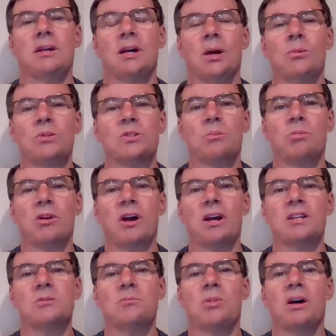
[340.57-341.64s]
I was
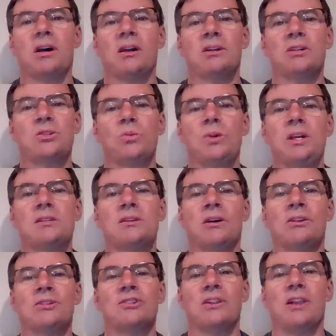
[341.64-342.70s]
surprised by a tweet
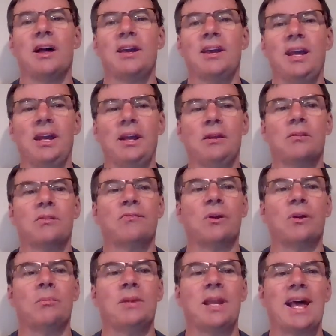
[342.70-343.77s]
on July 8th
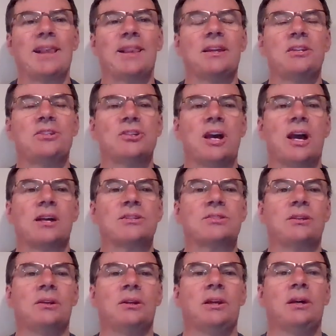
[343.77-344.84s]
from Natalie
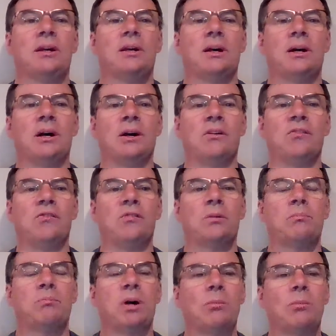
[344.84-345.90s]
Jackson of
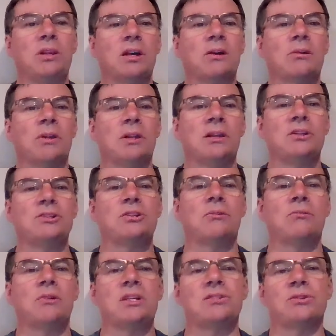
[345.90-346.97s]
Public
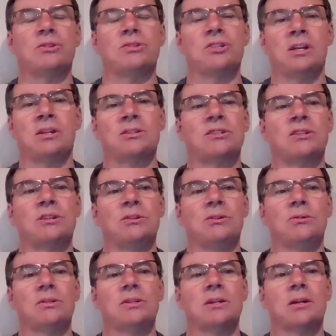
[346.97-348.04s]
Religion Research Institute.